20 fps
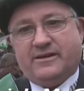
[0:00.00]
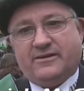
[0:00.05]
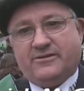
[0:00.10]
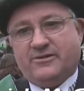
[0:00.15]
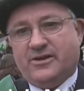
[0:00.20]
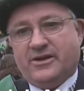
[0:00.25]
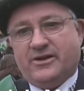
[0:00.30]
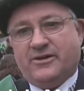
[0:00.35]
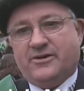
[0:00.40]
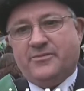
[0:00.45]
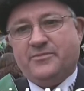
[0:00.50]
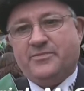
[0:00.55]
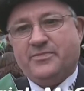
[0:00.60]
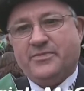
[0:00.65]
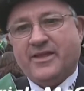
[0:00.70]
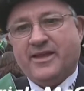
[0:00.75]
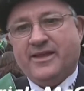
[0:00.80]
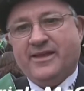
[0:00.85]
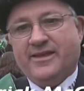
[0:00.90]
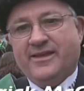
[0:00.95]
it, you know.
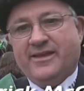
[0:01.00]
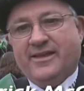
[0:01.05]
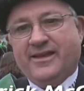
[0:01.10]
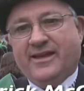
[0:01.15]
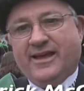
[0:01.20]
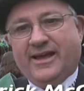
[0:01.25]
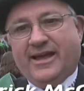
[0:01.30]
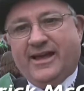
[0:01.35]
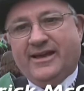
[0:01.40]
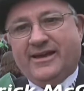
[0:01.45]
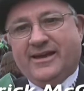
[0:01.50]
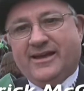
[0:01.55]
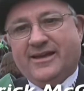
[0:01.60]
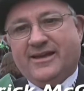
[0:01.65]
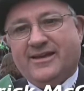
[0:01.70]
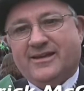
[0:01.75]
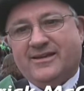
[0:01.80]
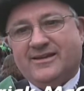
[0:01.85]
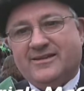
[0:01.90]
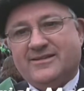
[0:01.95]
So what and was going
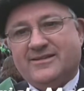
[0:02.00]
through your